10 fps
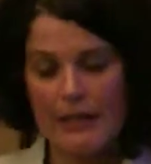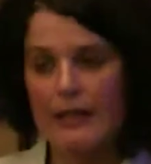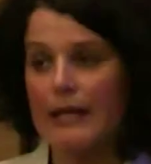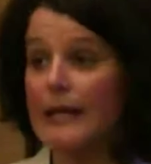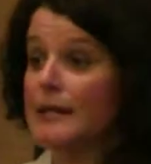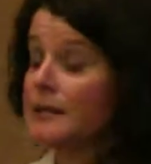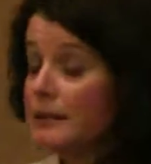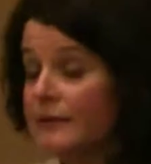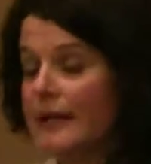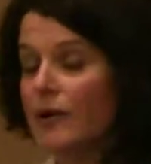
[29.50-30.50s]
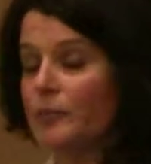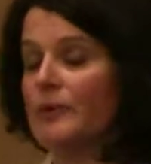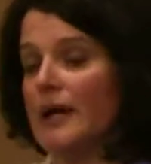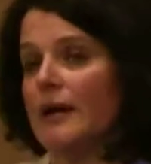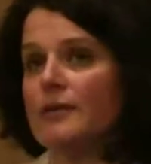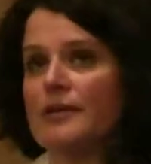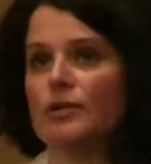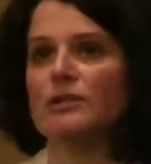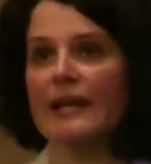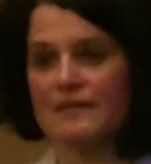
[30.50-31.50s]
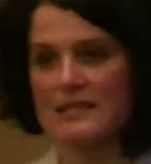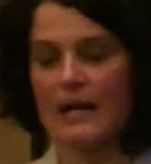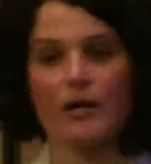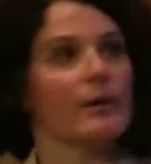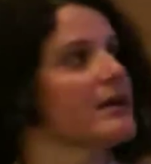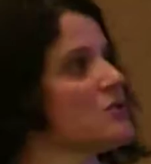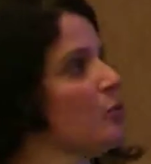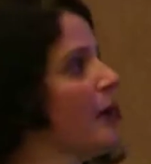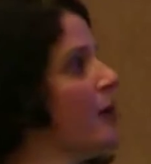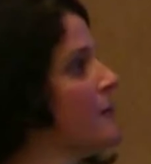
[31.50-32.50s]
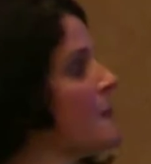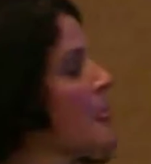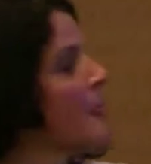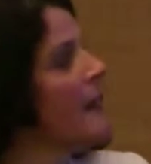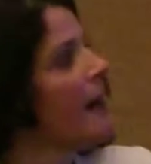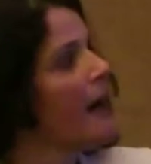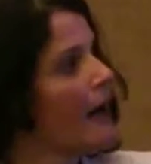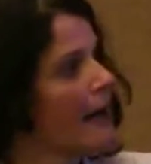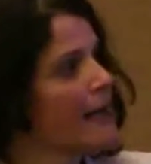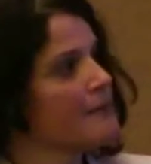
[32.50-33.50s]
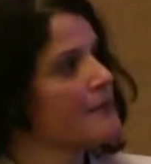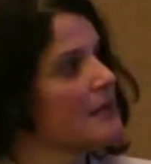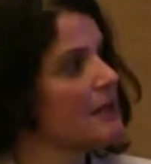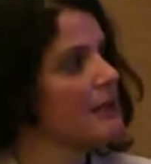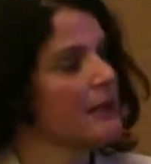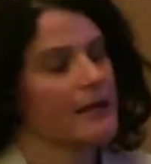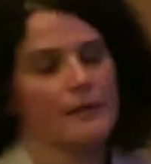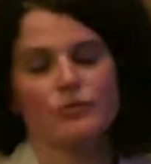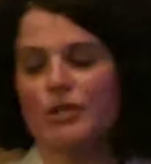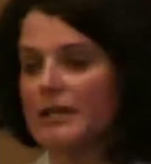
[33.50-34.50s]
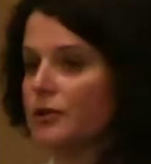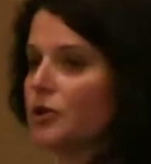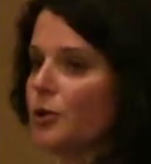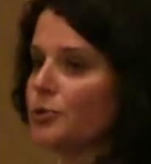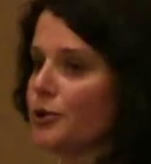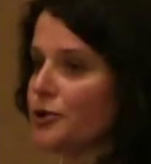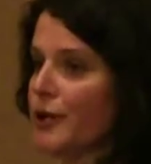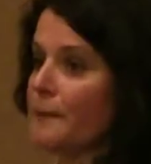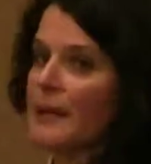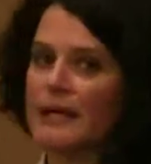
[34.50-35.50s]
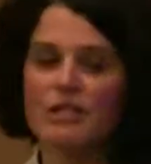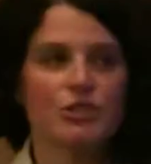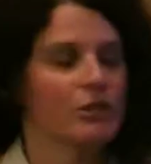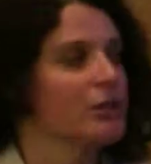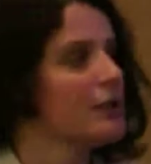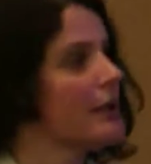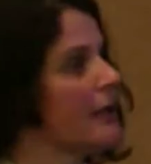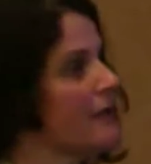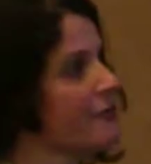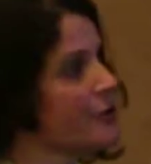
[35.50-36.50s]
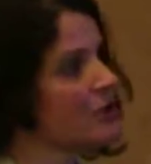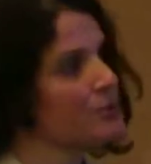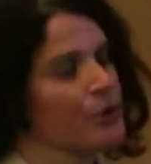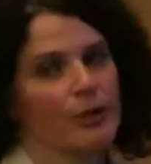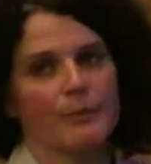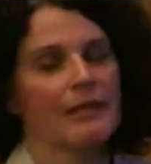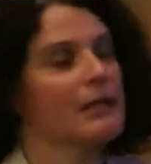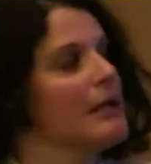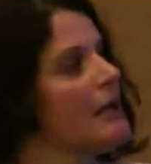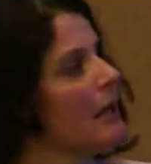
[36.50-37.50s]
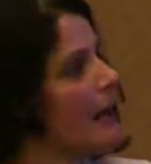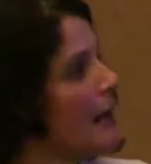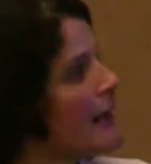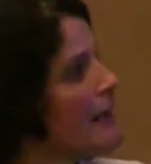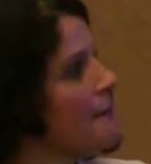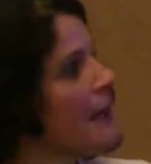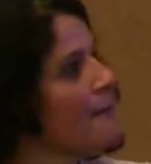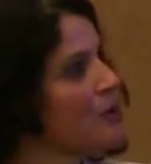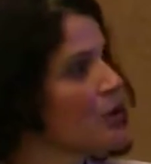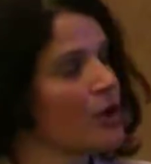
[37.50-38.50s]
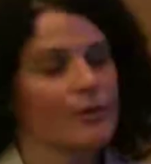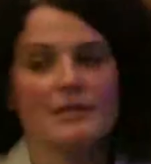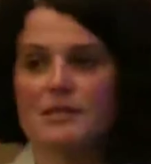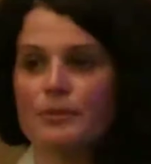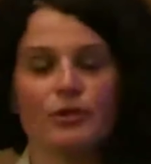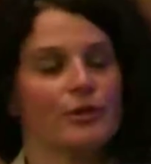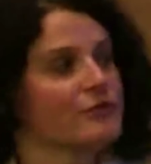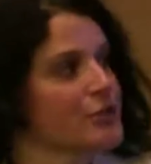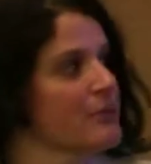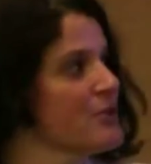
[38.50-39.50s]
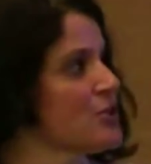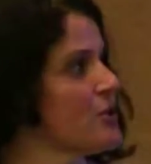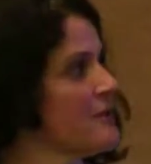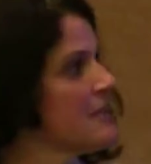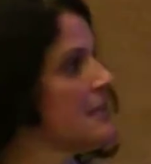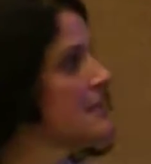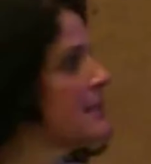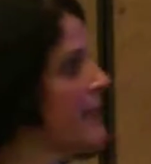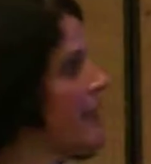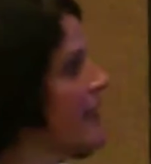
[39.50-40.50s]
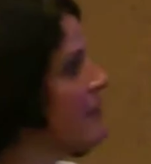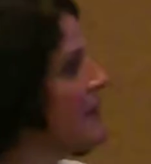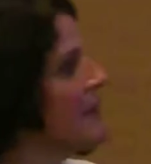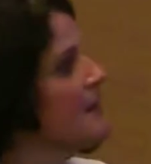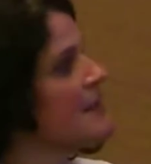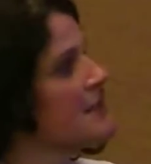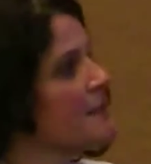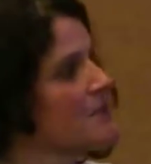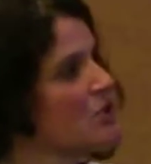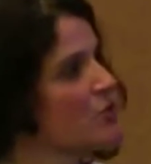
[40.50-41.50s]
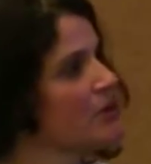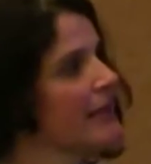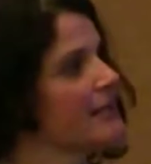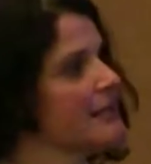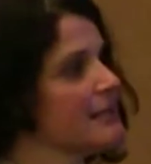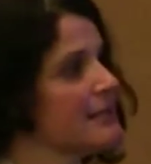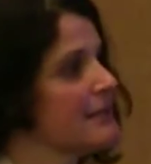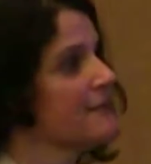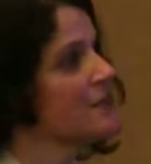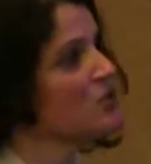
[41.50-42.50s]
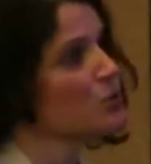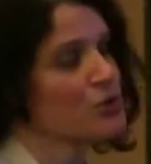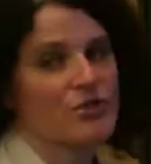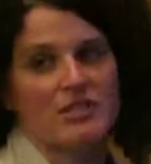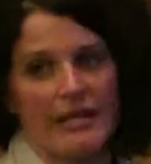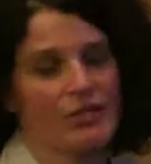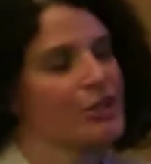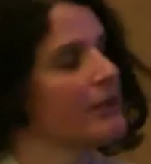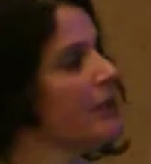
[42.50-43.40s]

and live a healthier lifestyle as well. I am the Drug and Alcohol Program Manager for the department. My bureau is the Bureau of Treatment Services, and I am in the Substance-Related and Addictive Disorders section.